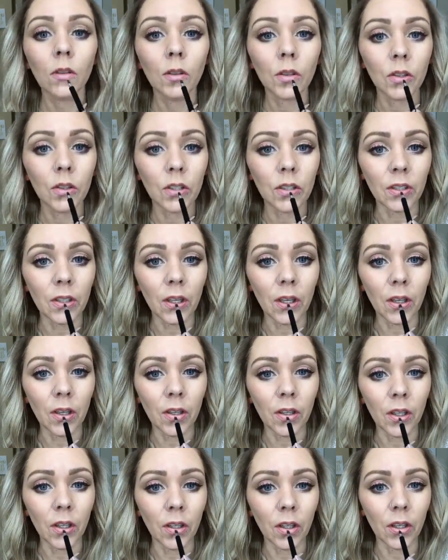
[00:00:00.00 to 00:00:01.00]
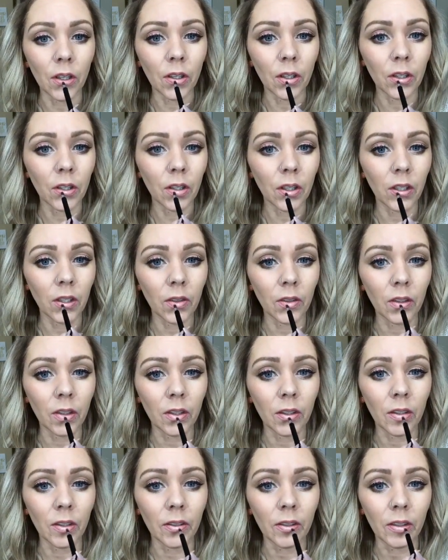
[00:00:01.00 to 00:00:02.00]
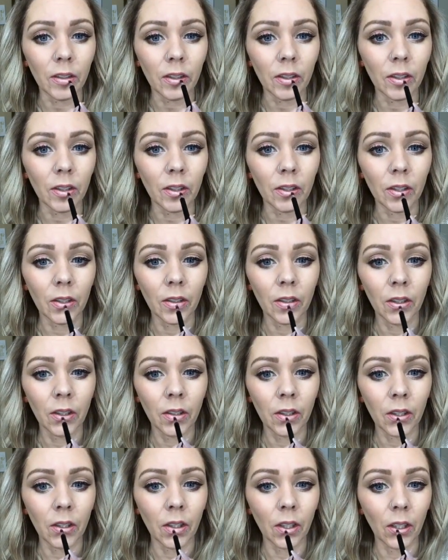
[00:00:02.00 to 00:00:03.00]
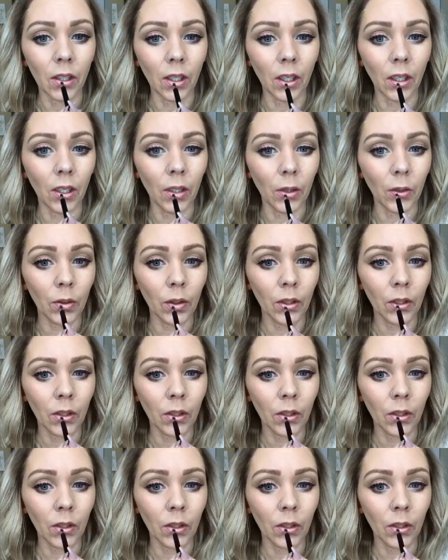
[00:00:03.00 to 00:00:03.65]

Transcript: Just adding it to give myself like a glow.